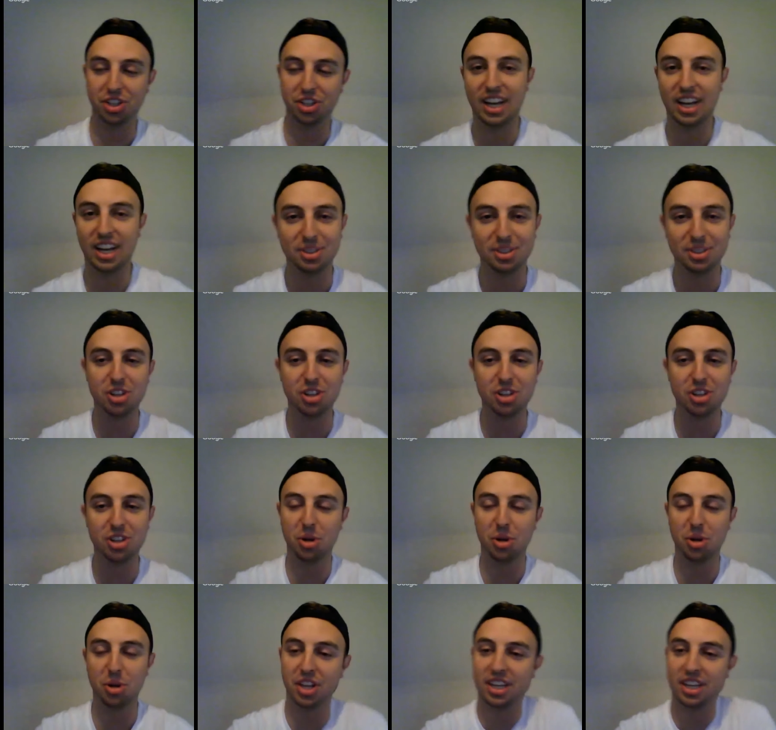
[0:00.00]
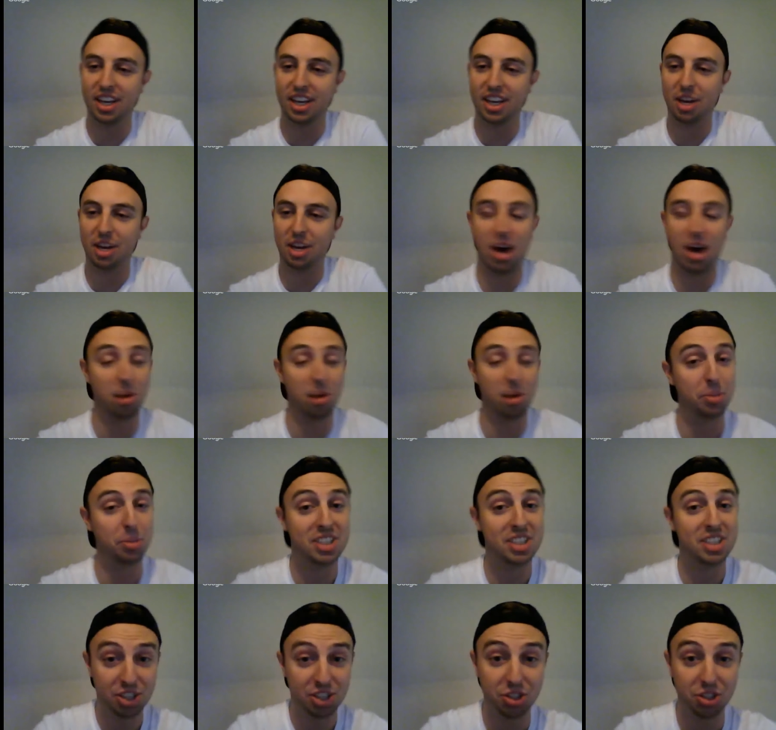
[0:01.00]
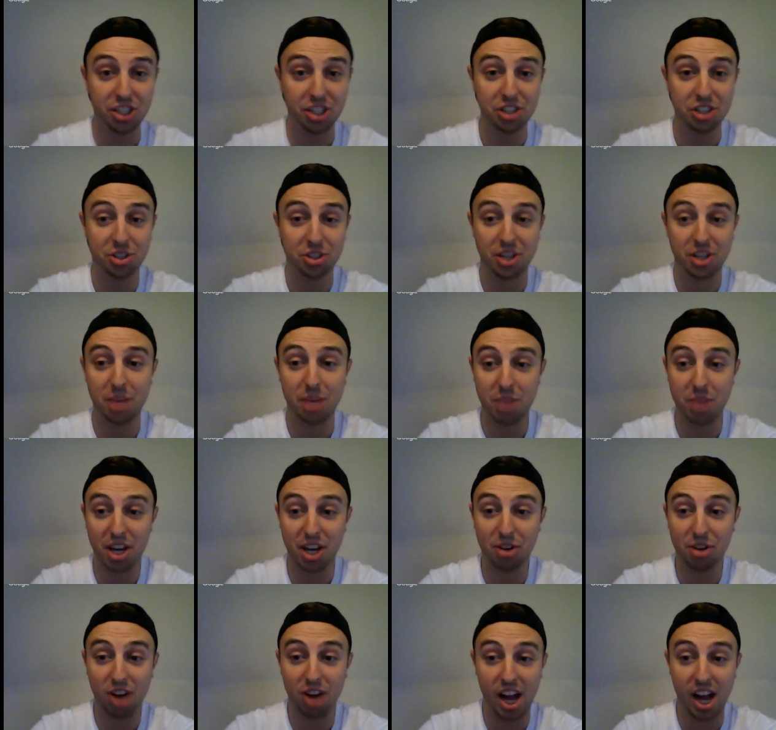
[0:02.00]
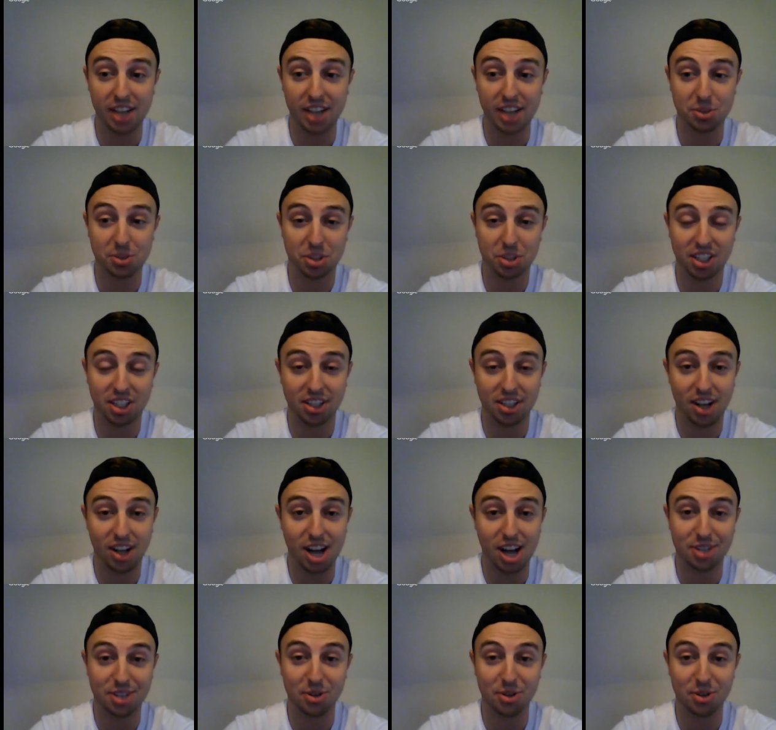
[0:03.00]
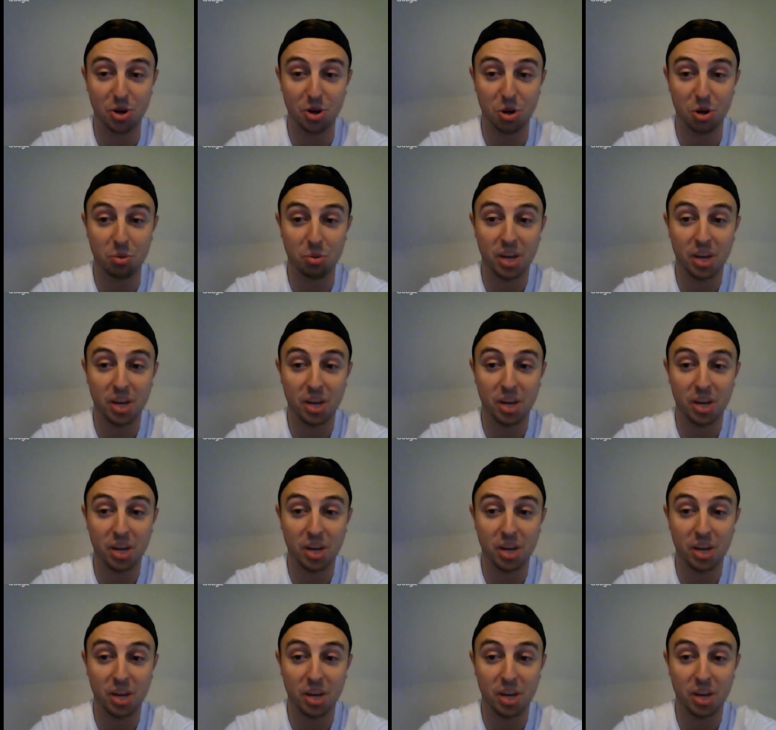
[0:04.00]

And I was also thinking about a potential issue that may arise within the locker room